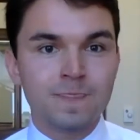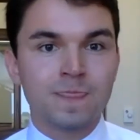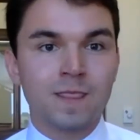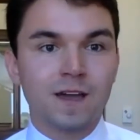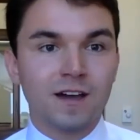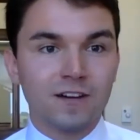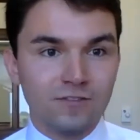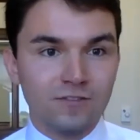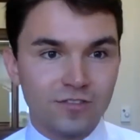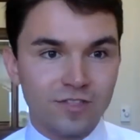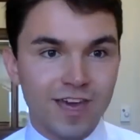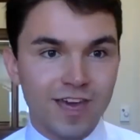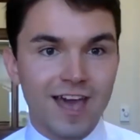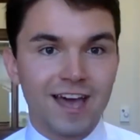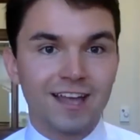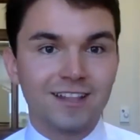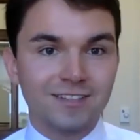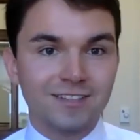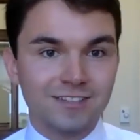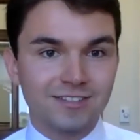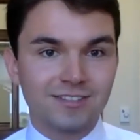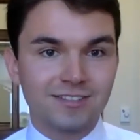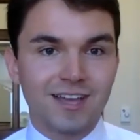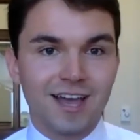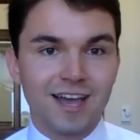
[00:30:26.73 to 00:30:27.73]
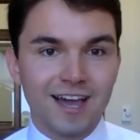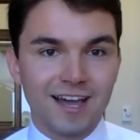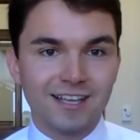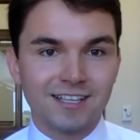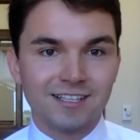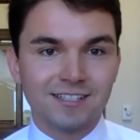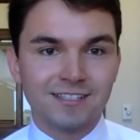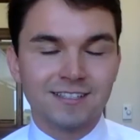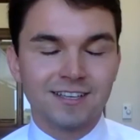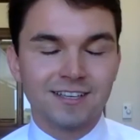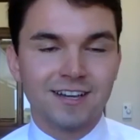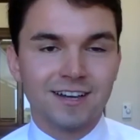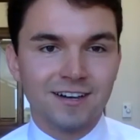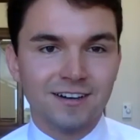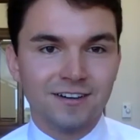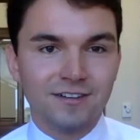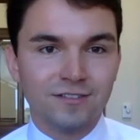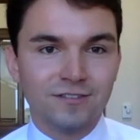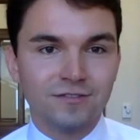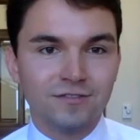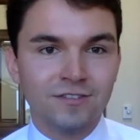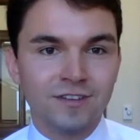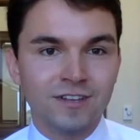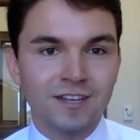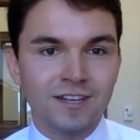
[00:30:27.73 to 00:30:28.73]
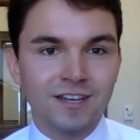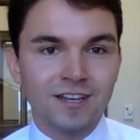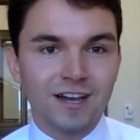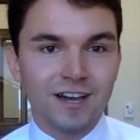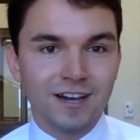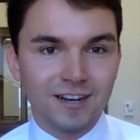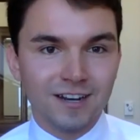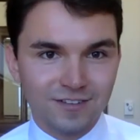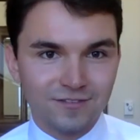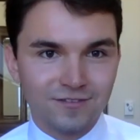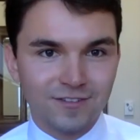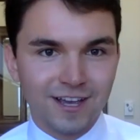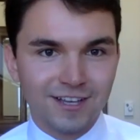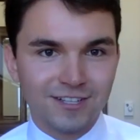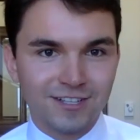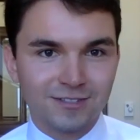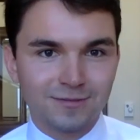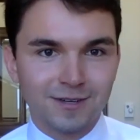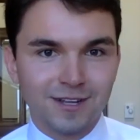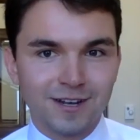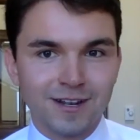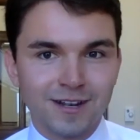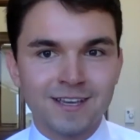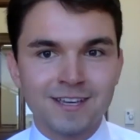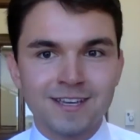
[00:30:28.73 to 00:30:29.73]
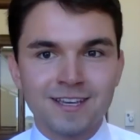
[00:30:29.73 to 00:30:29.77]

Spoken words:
of that size of an investment.